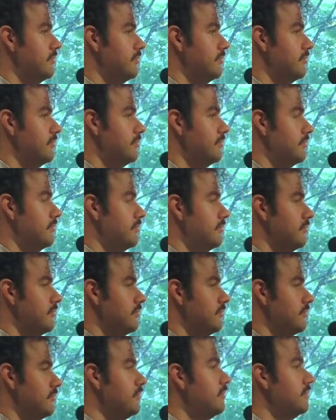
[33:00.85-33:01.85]

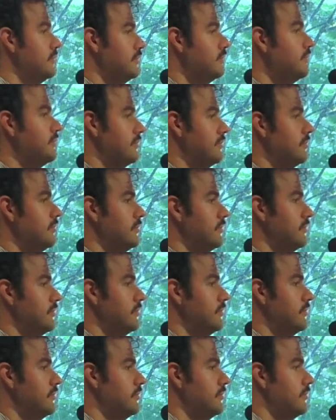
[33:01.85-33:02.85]

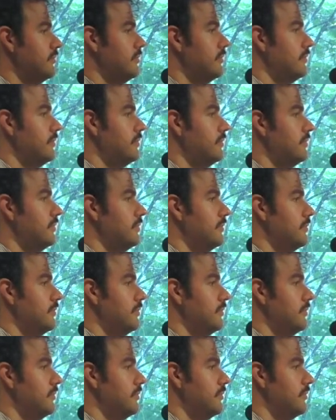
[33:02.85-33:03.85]

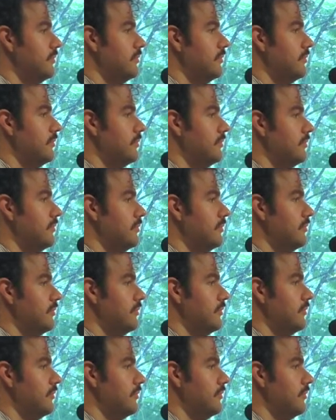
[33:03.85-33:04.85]

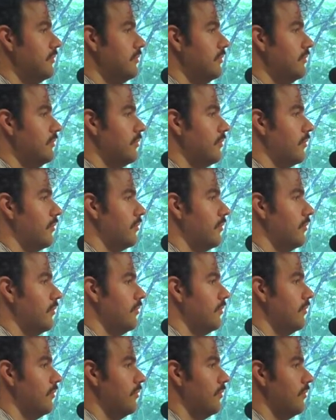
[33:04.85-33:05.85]

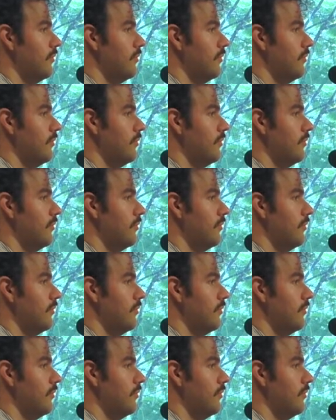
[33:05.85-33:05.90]
No words are spoken by the person on screen.